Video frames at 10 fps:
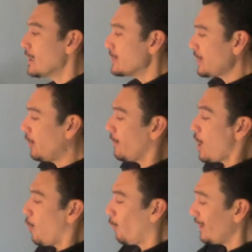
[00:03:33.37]
So
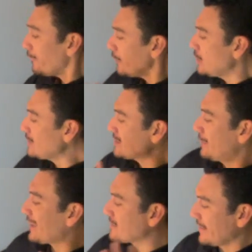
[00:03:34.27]
what if we do some
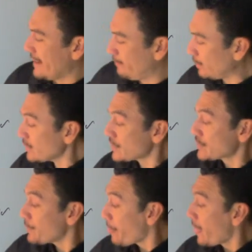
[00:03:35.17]
examples